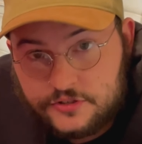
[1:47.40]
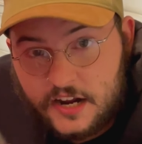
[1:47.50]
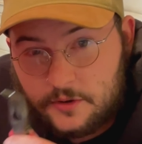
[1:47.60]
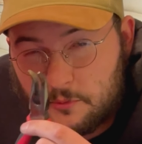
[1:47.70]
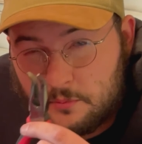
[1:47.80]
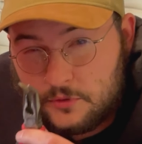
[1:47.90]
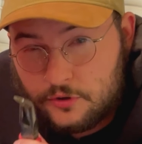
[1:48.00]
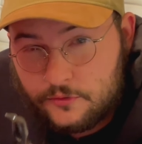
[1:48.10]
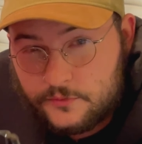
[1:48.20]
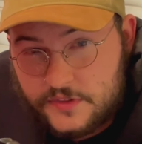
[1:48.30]
try to
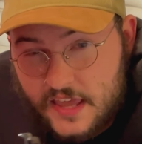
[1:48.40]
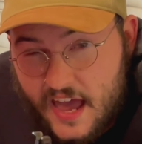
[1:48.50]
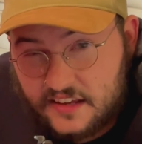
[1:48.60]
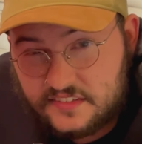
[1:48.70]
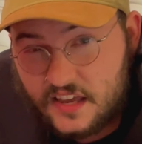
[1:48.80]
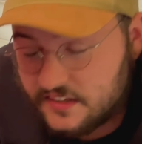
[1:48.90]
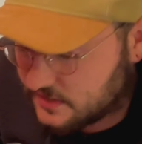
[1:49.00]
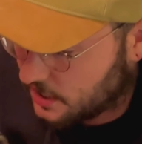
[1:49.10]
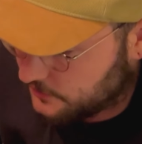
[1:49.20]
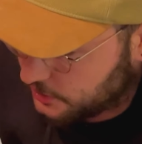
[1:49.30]
remove the excess
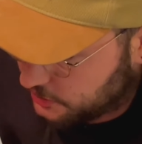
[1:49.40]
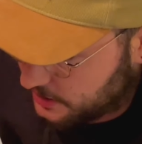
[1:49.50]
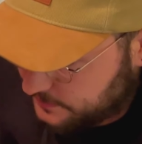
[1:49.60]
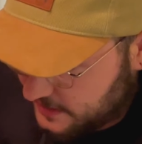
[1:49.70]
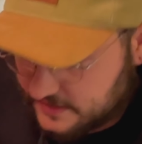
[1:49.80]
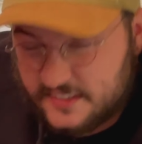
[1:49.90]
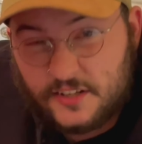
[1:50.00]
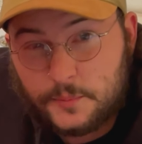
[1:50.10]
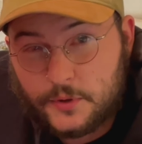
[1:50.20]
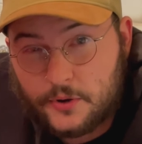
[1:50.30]
of the clip that's
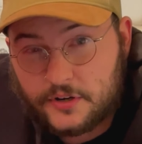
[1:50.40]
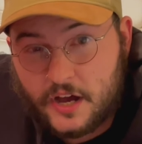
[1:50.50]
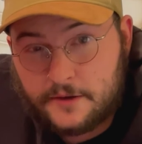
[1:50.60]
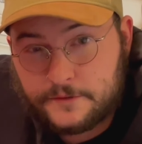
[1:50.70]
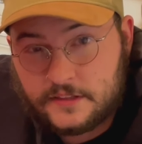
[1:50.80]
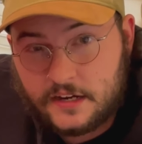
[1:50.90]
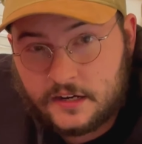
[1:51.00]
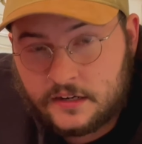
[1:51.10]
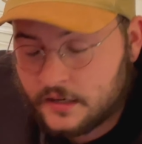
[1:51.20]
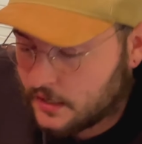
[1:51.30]
still broken off in
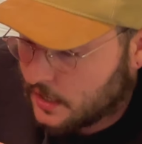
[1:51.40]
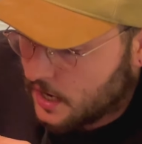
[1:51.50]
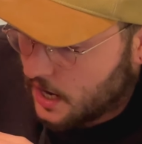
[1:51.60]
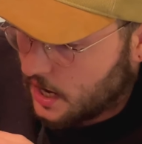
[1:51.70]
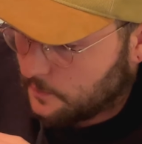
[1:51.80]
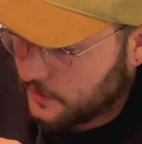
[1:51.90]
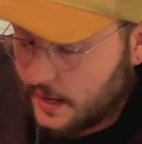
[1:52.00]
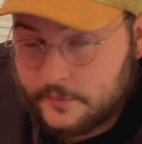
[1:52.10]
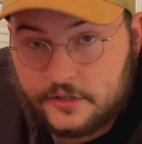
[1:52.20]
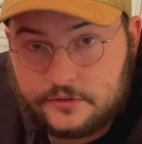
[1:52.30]
there. What
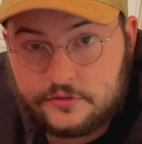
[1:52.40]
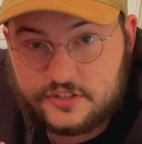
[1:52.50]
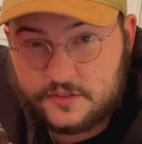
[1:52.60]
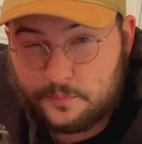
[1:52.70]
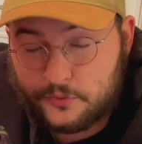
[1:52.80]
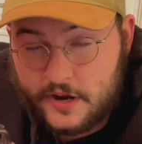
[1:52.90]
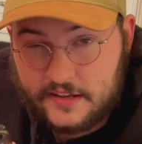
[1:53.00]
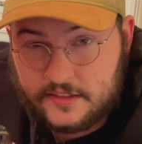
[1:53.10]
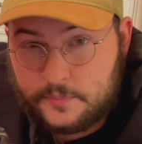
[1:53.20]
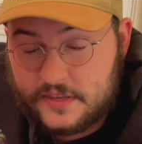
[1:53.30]
I'm gonna do is just
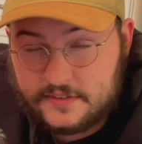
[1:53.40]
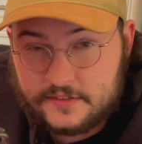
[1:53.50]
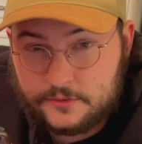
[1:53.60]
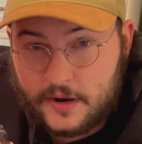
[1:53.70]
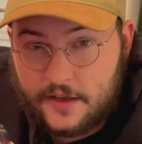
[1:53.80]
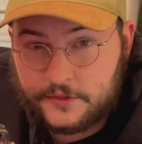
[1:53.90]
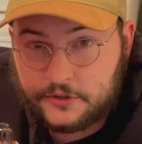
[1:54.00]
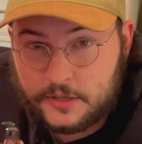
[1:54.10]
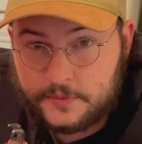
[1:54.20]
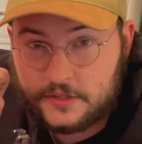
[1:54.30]
break the pieces around the
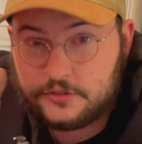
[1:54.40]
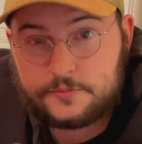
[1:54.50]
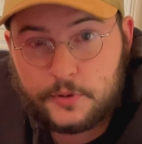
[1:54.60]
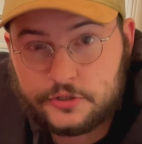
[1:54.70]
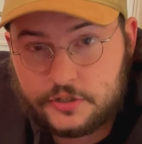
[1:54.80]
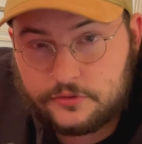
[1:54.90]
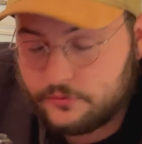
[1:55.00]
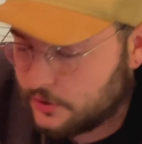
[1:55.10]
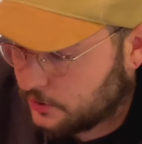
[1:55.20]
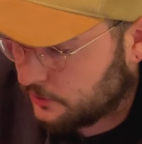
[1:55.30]
clip and then just push it through
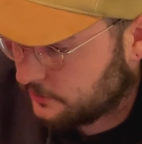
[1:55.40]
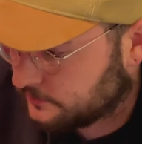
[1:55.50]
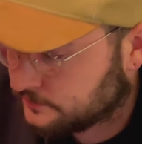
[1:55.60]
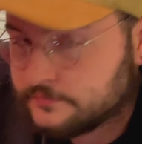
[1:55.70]
the hole.